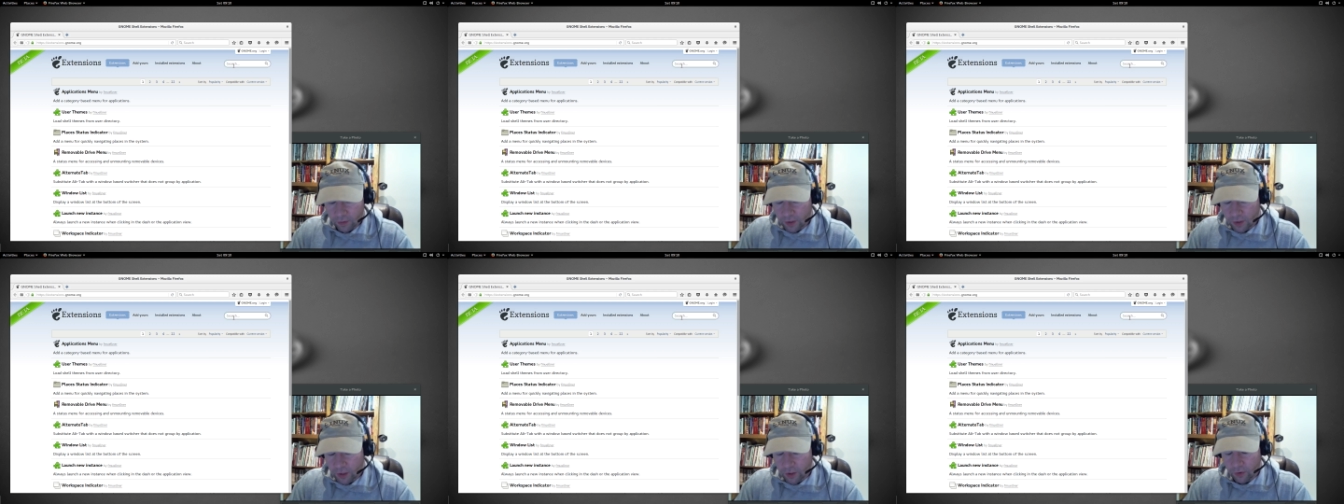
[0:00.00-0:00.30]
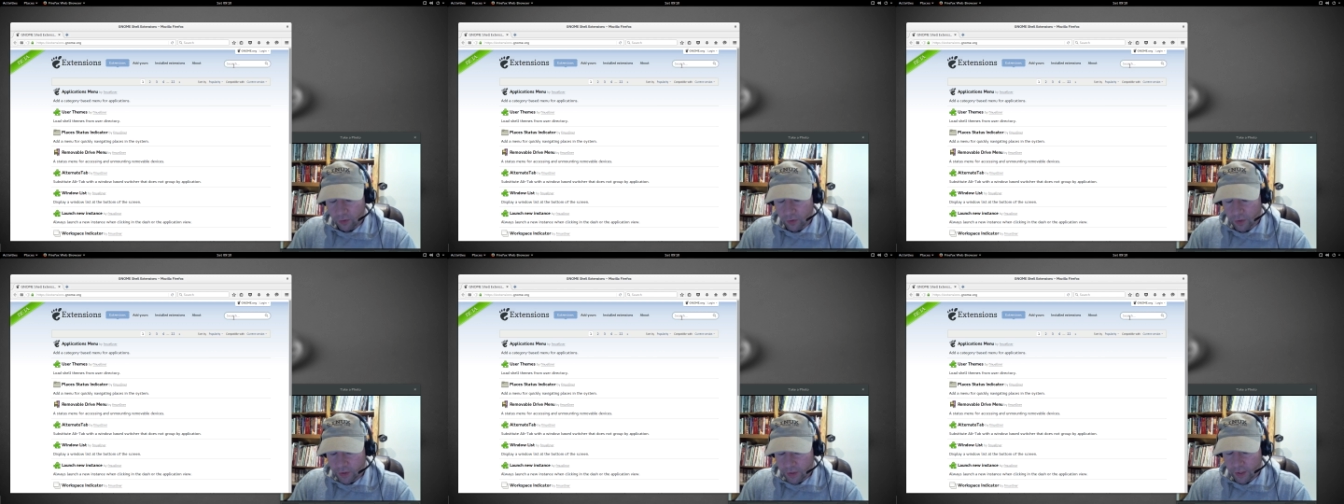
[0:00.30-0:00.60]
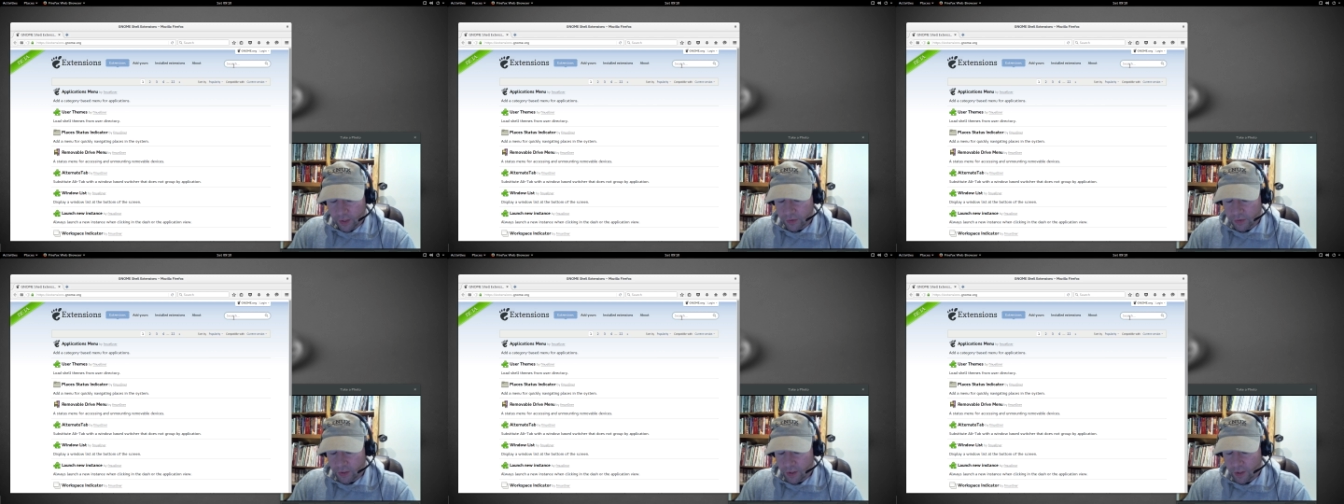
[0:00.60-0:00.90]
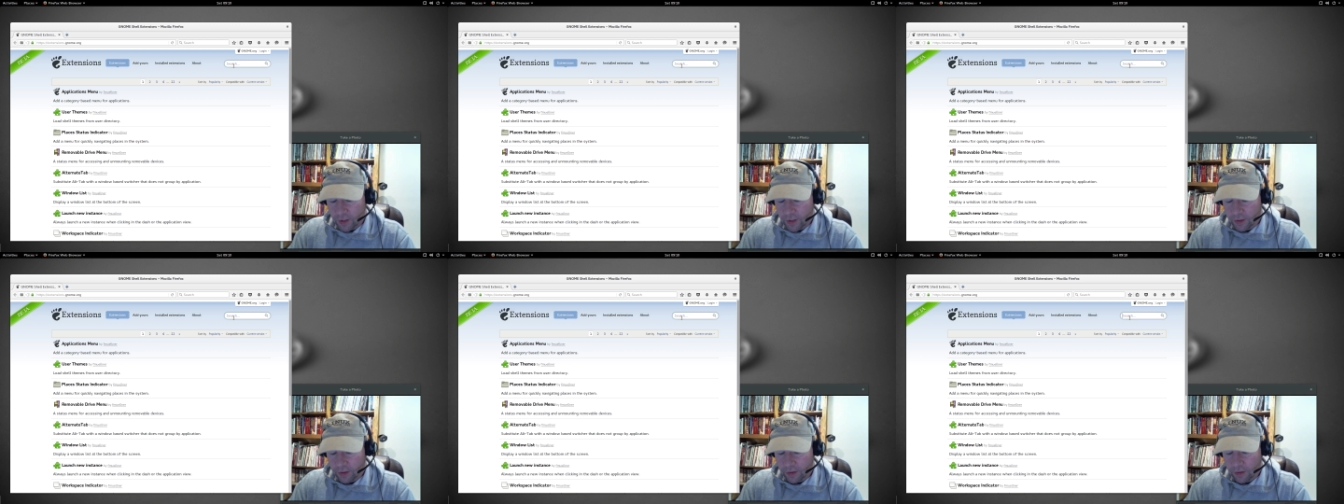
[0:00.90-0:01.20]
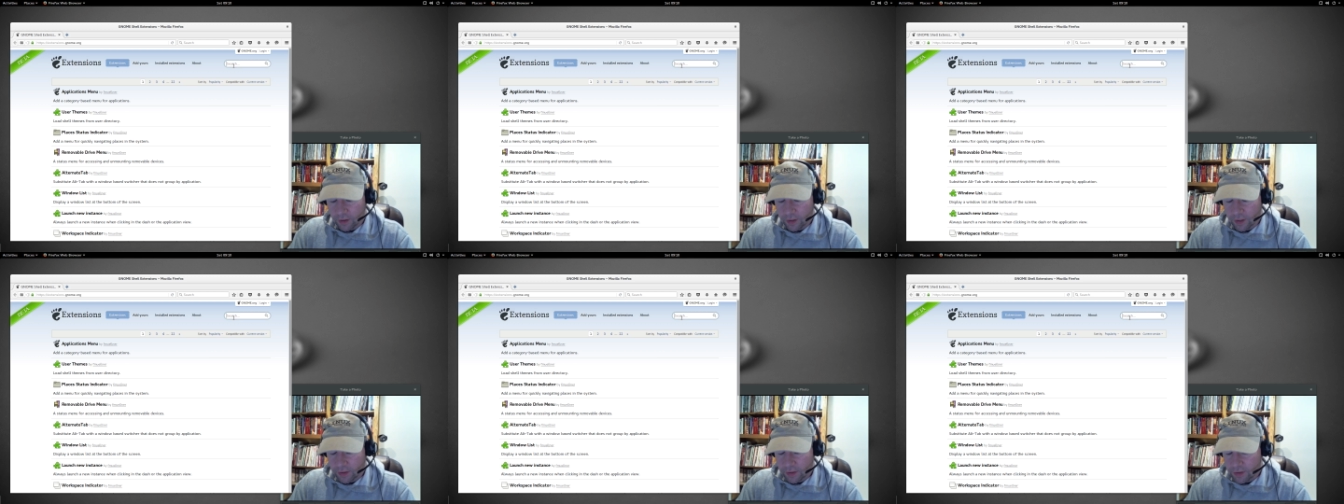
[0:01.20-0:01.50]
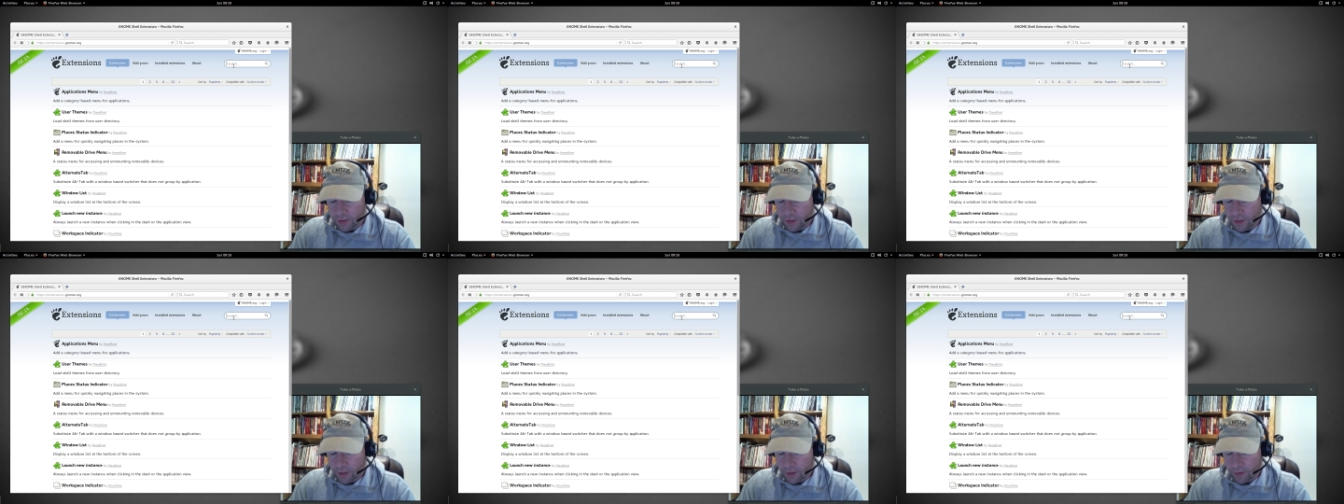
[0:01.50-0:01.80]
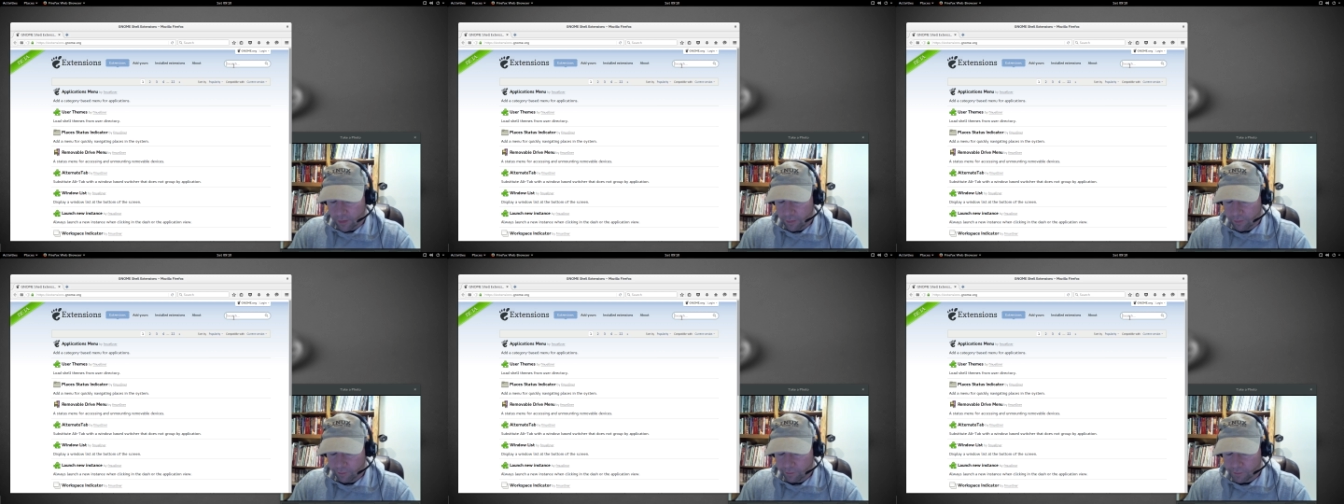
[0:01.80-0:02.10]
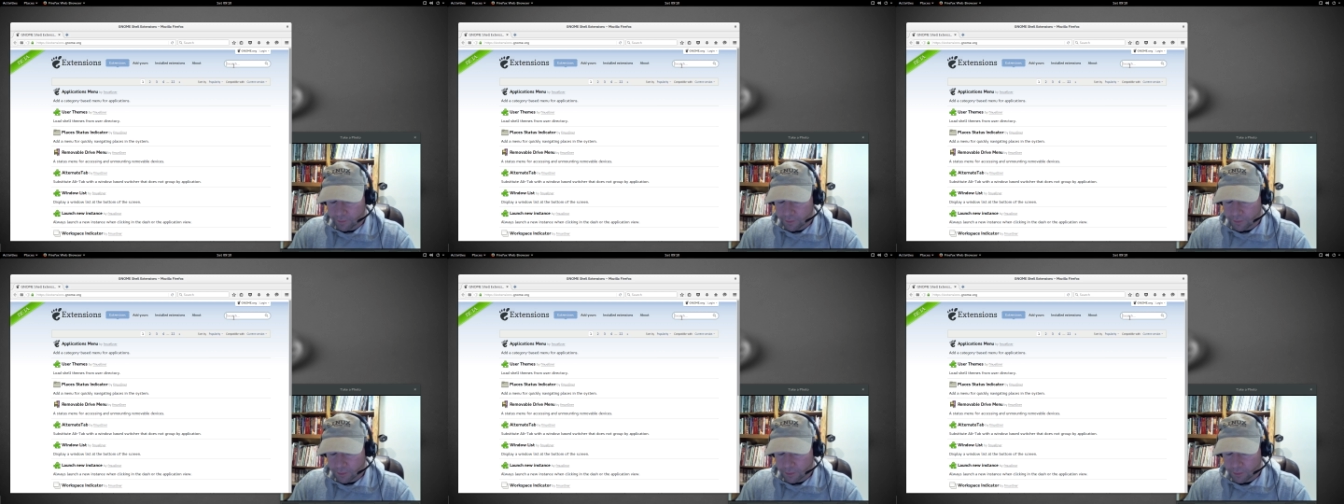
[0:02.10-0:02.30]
You know, we're, I was talking that um,